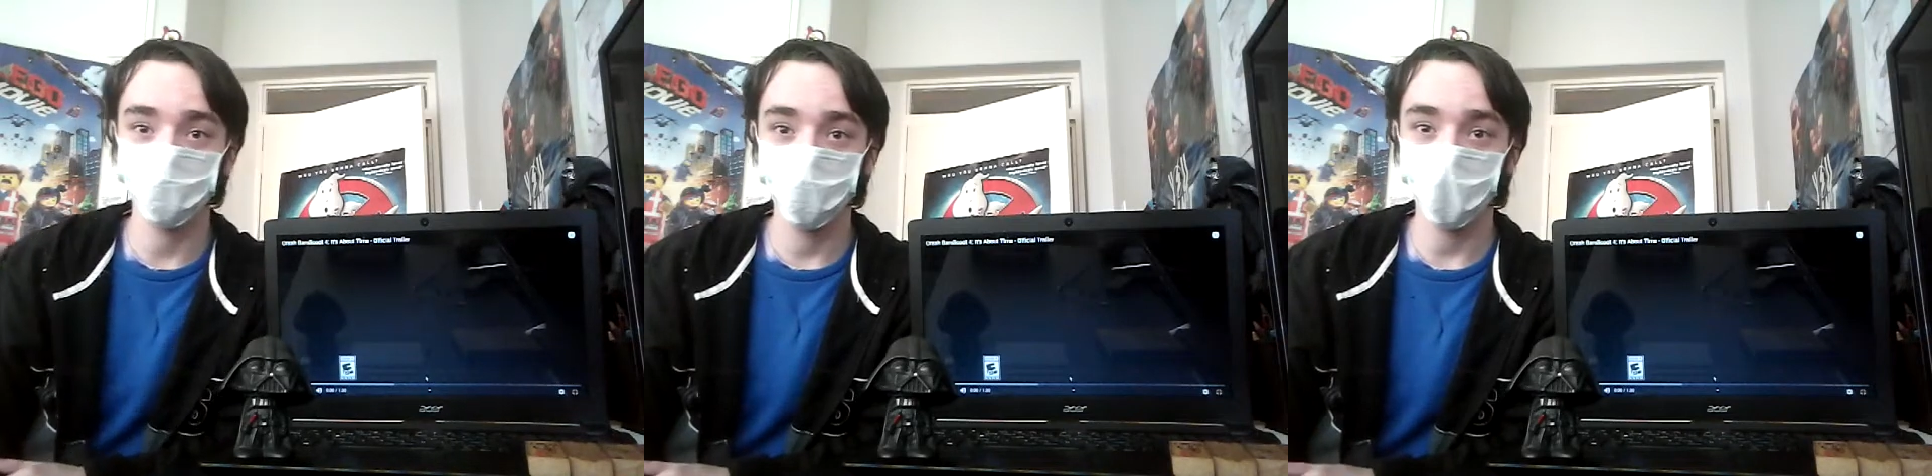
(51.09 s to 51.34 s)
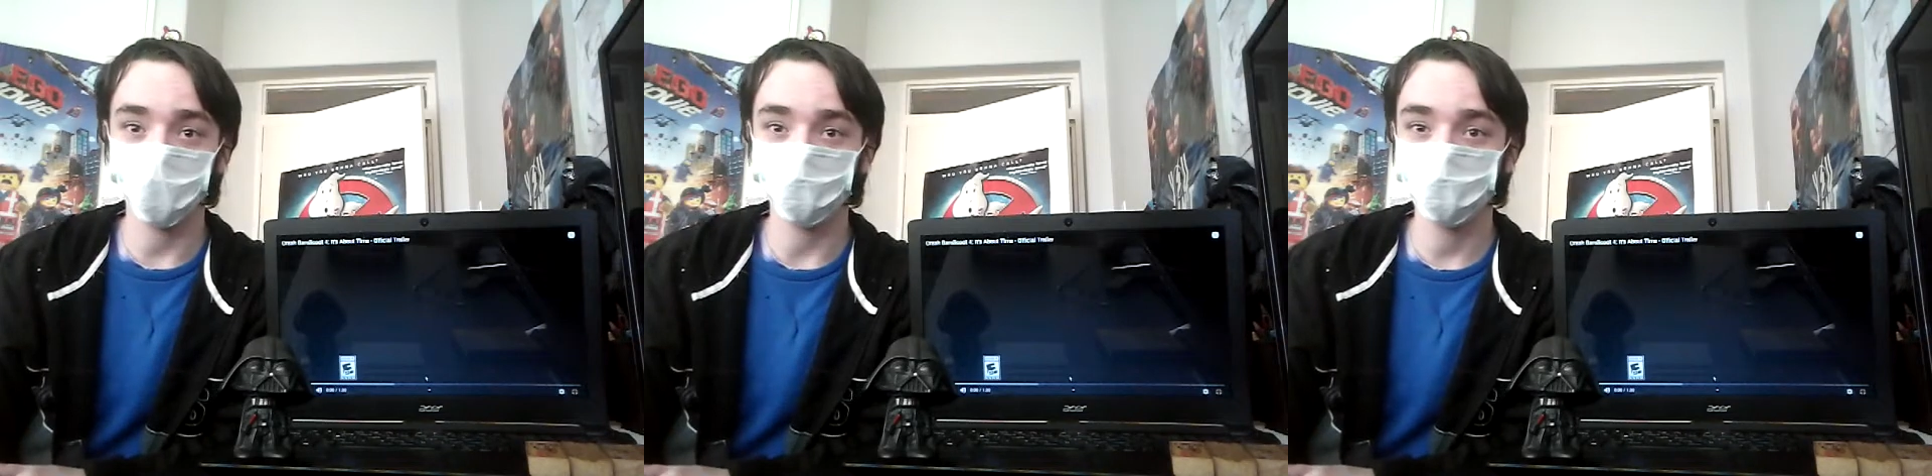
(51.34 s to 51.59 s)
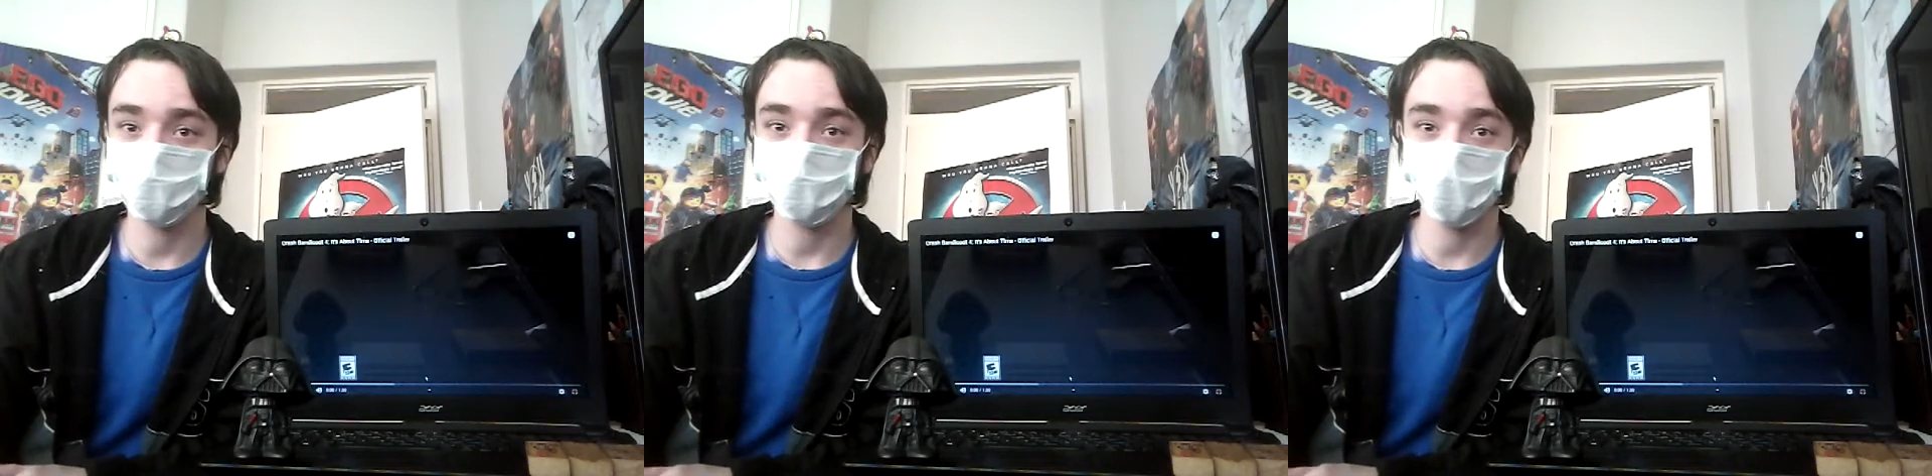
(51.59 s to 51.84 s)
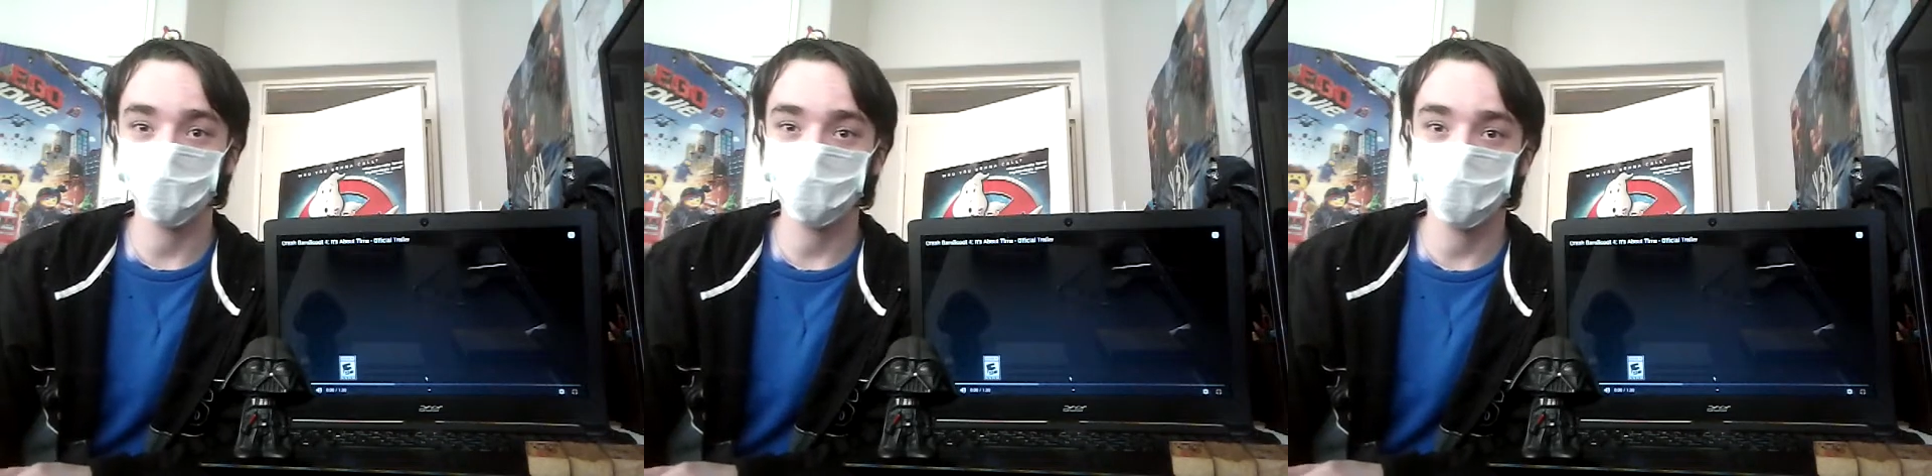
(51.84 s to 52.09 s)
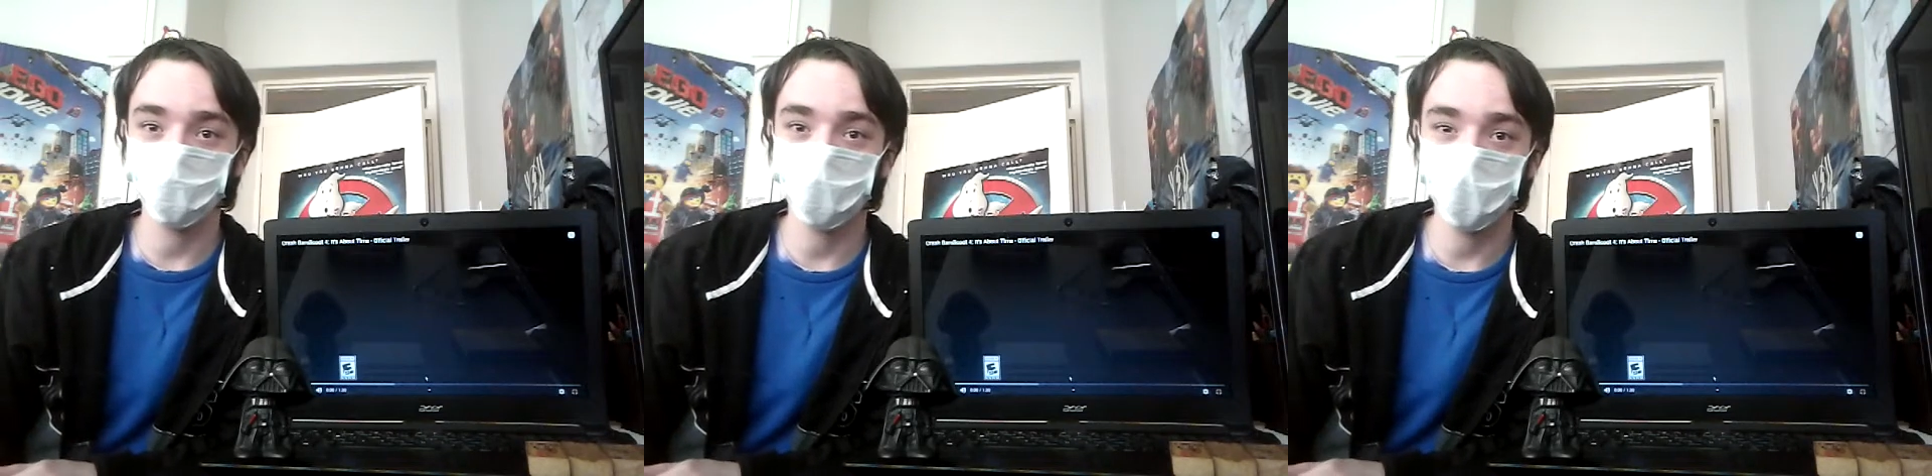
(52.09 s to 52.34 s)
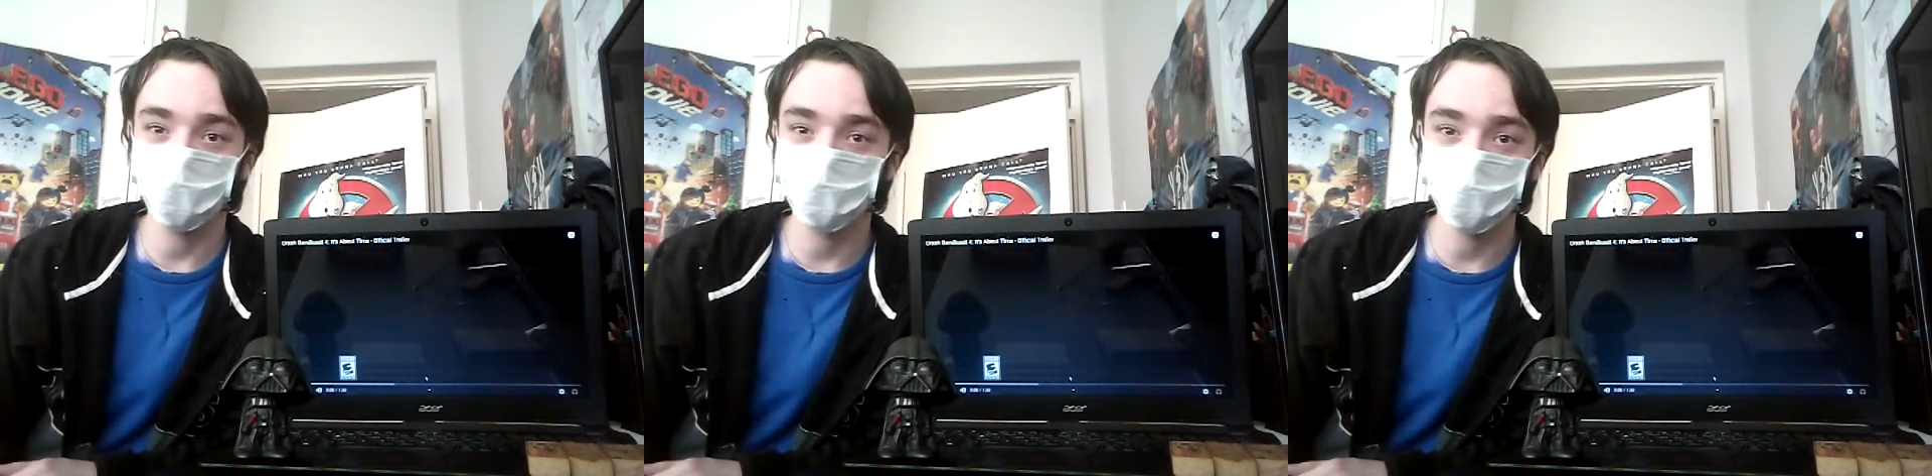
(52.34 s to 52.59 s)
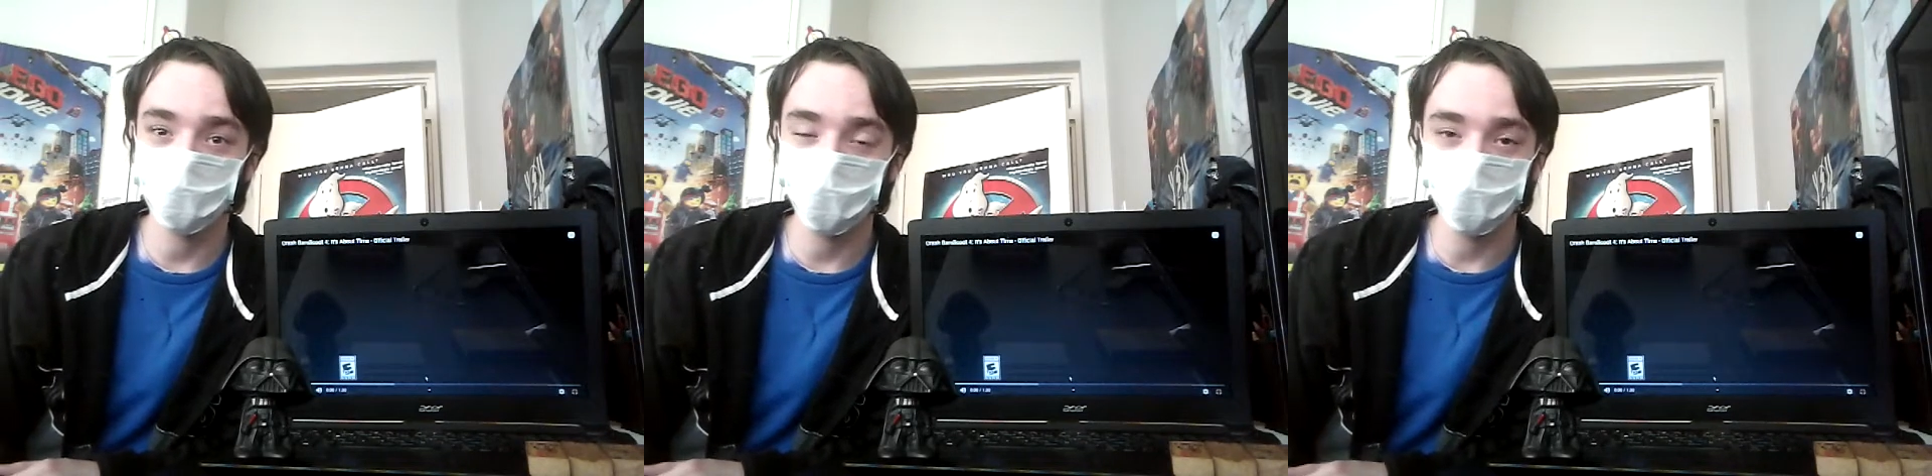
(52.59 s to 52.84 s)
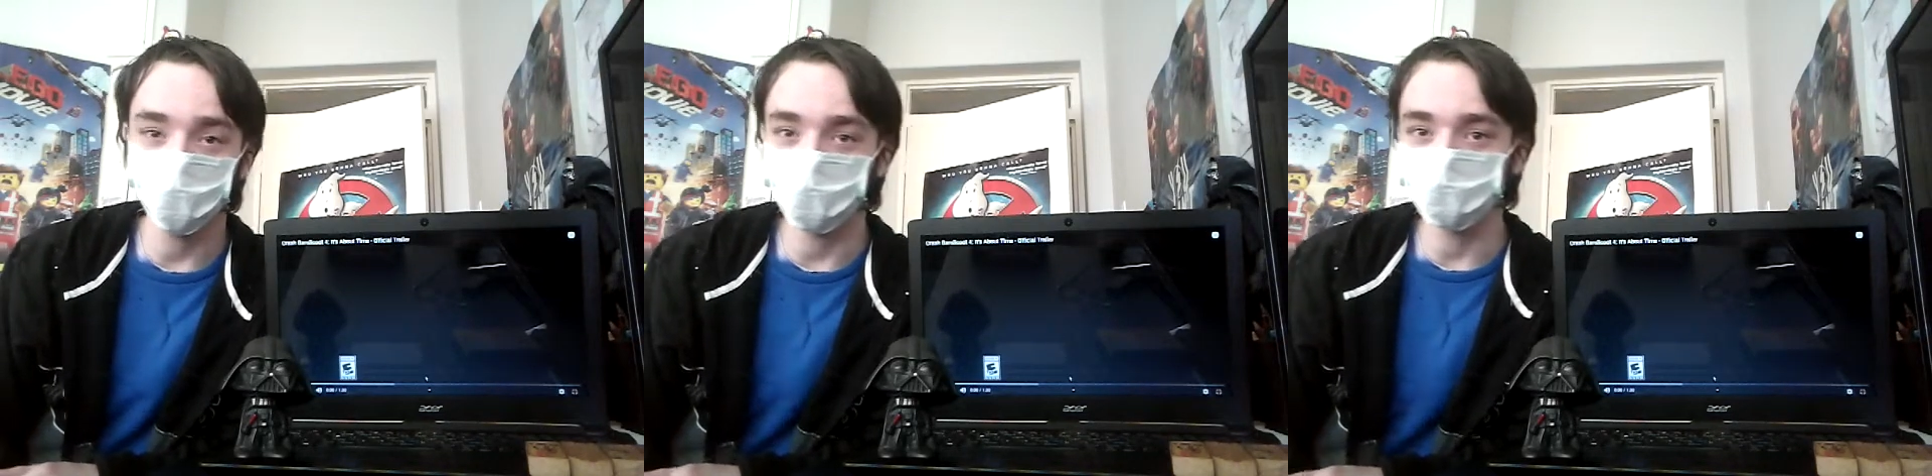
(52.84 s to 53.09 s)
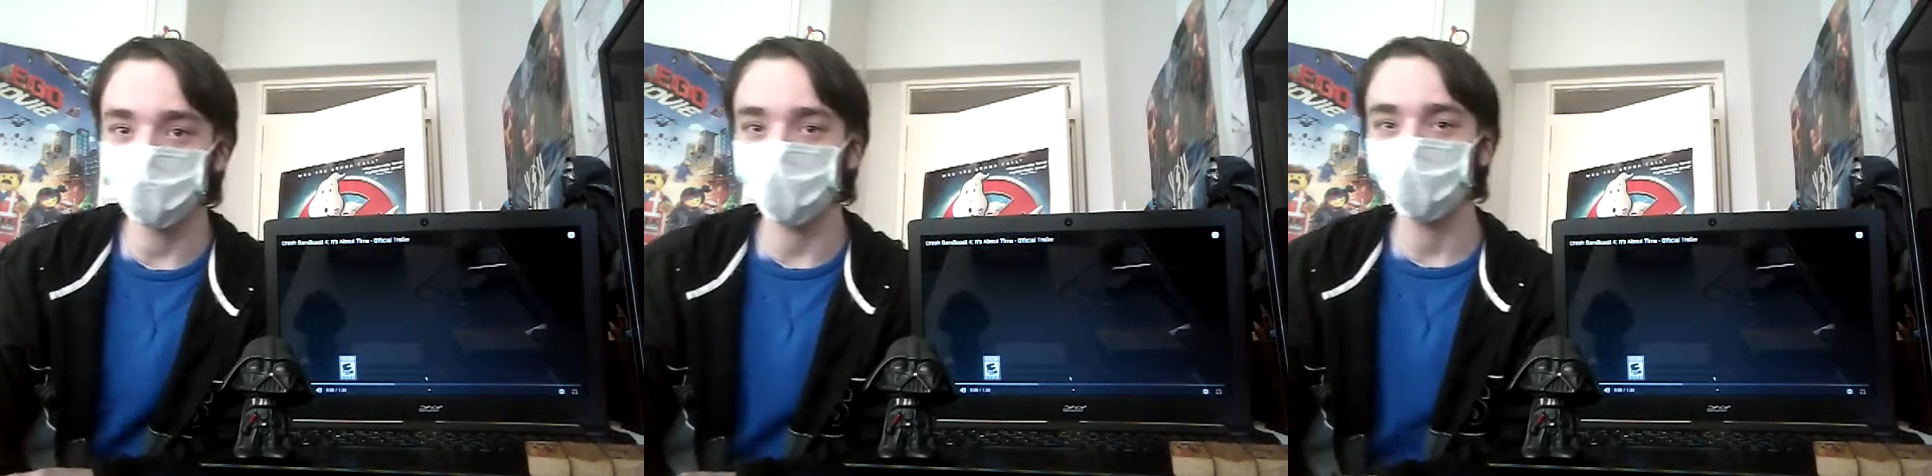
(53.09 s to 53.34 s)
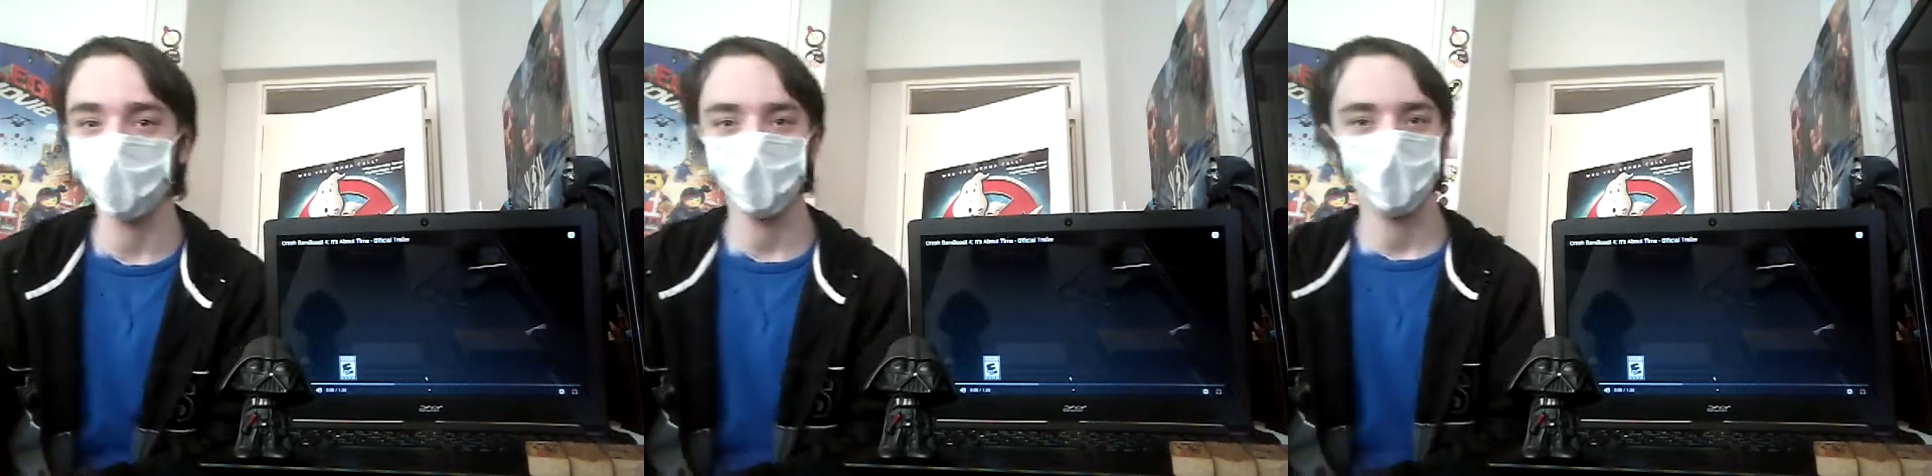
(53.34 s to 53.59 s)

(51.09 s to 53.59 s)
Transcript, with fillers: Yeah, Scarce Time Friday is not the only ones here.